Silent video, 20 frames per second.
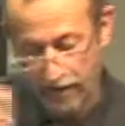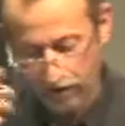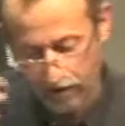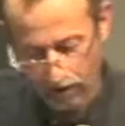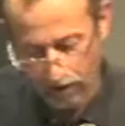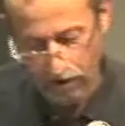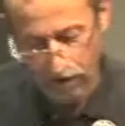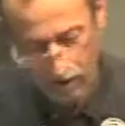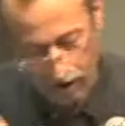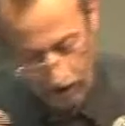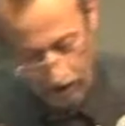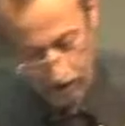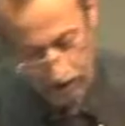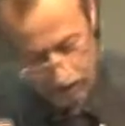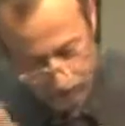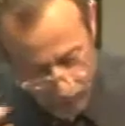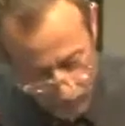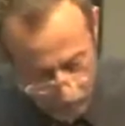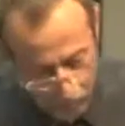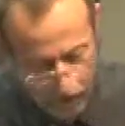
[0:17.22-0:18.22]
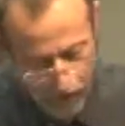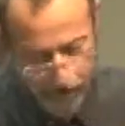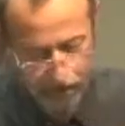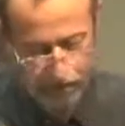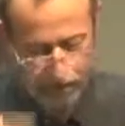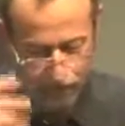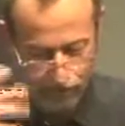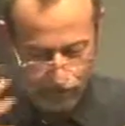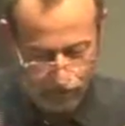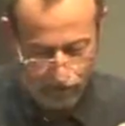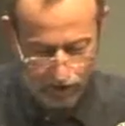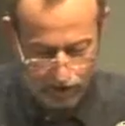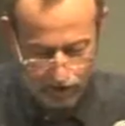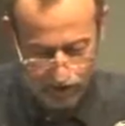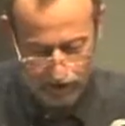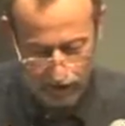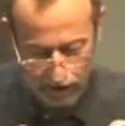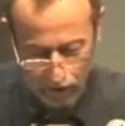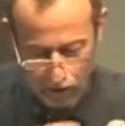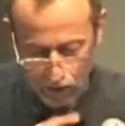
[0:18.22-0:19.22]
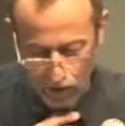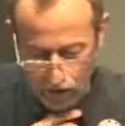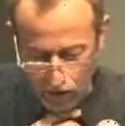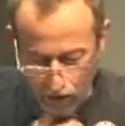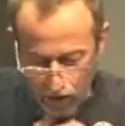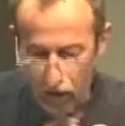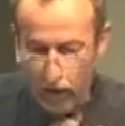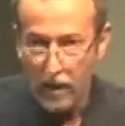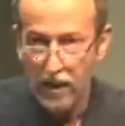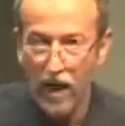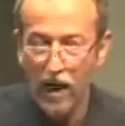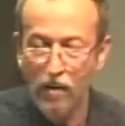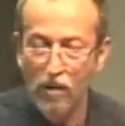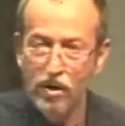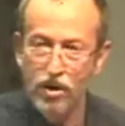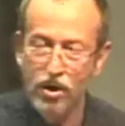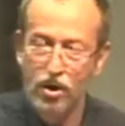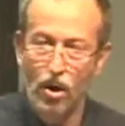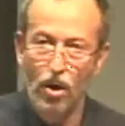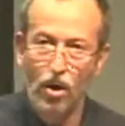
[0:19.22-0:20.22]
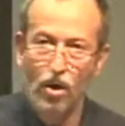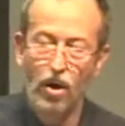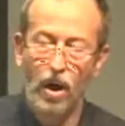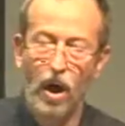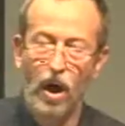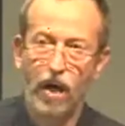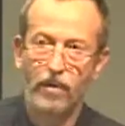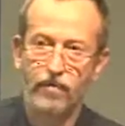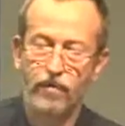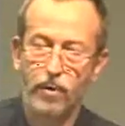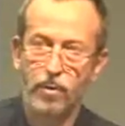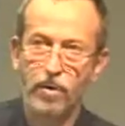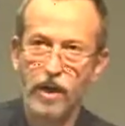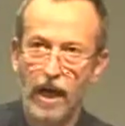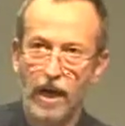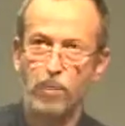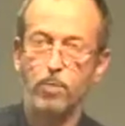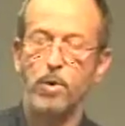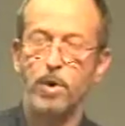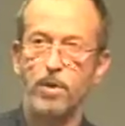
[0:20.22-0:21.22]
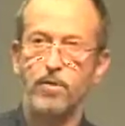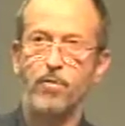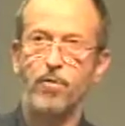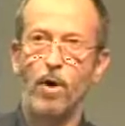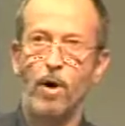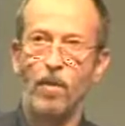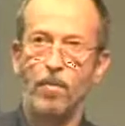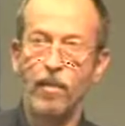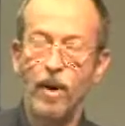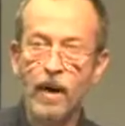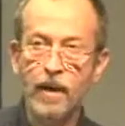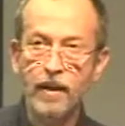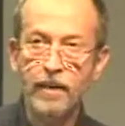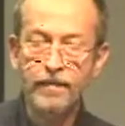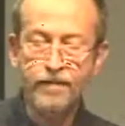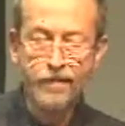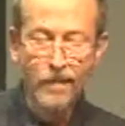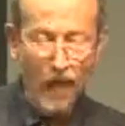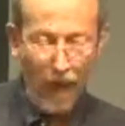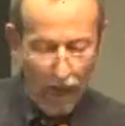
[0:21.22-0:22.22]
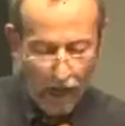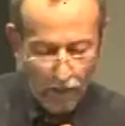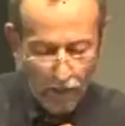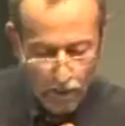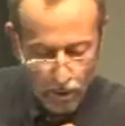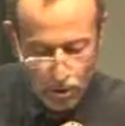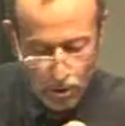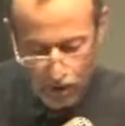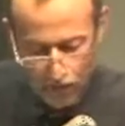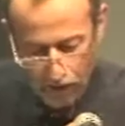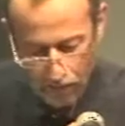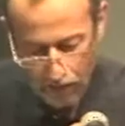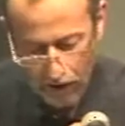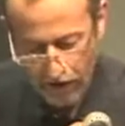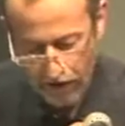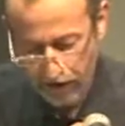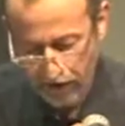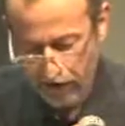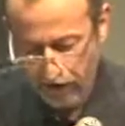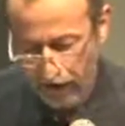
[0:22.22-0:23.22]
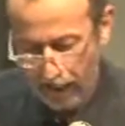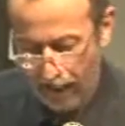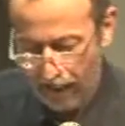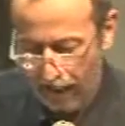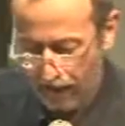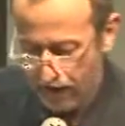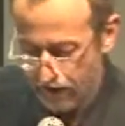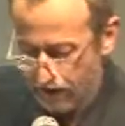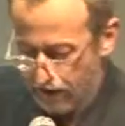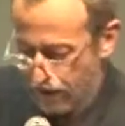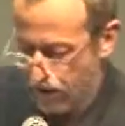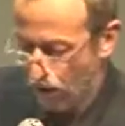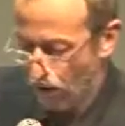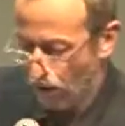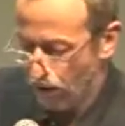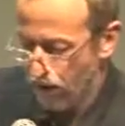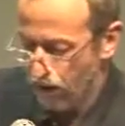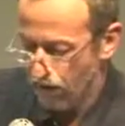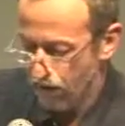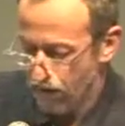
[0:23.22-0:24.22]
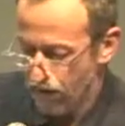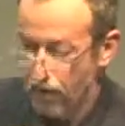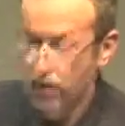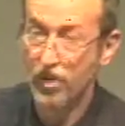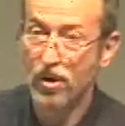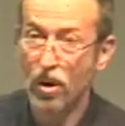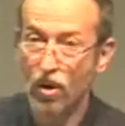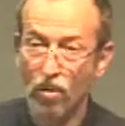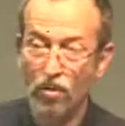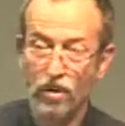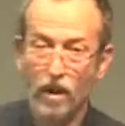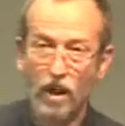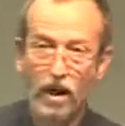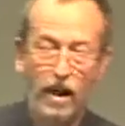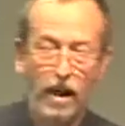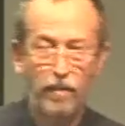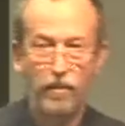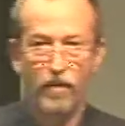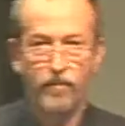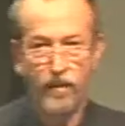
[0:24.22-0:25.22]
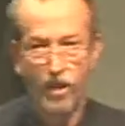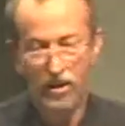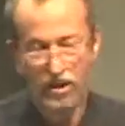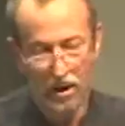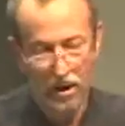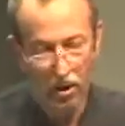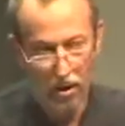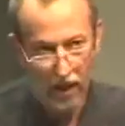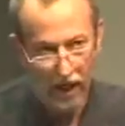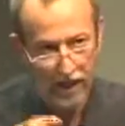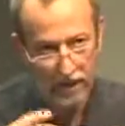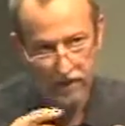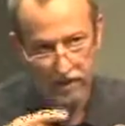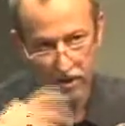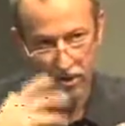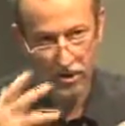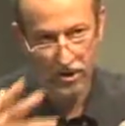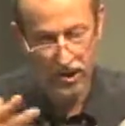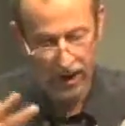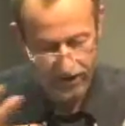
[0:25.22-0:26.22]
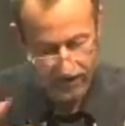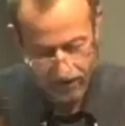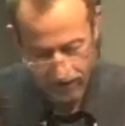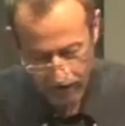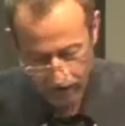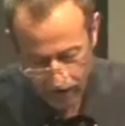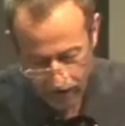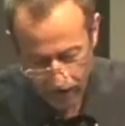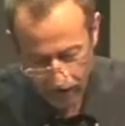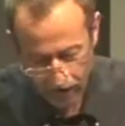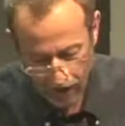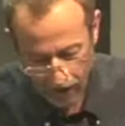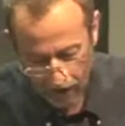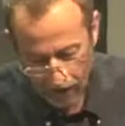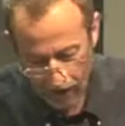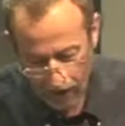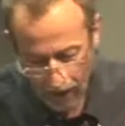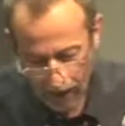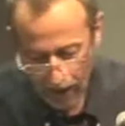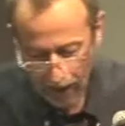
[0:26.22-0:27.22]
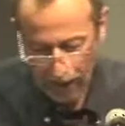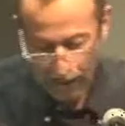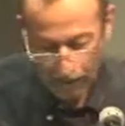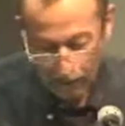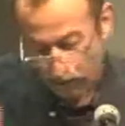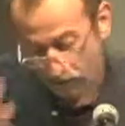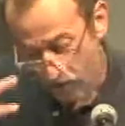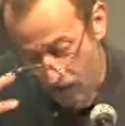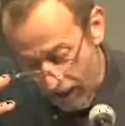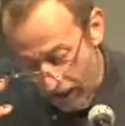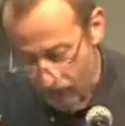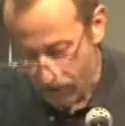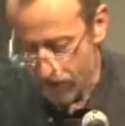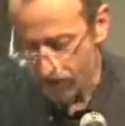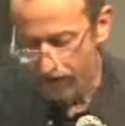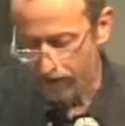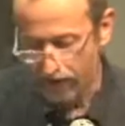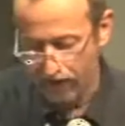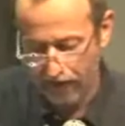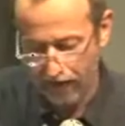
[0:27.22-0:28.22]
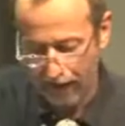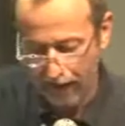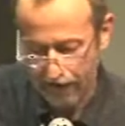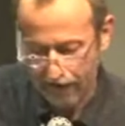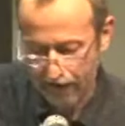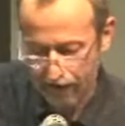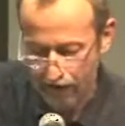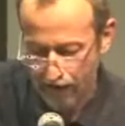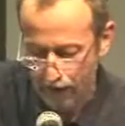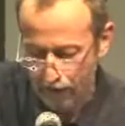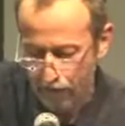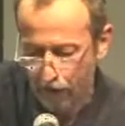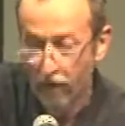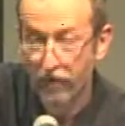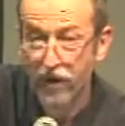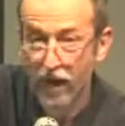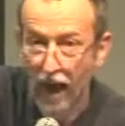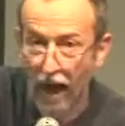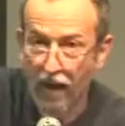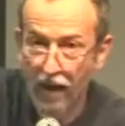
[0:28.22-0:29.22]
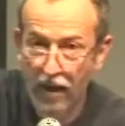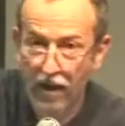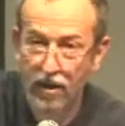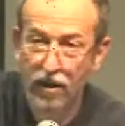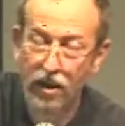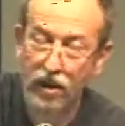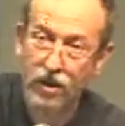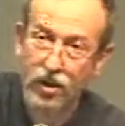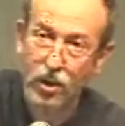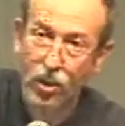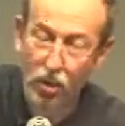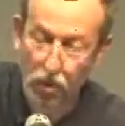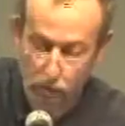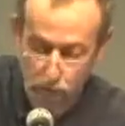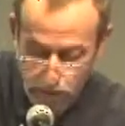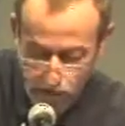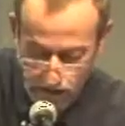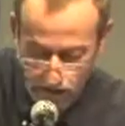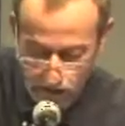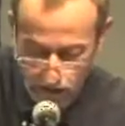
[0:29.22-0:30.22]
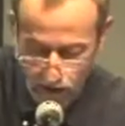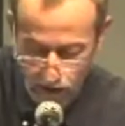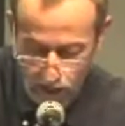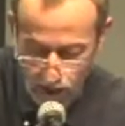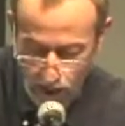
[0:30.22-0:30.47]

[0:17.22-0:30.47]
should not do it, of course, I will do it, and I will show a few networks from Our Mutual Friend and The Story of the Stone. A couple of years ago, I conjectured that the number of characters could be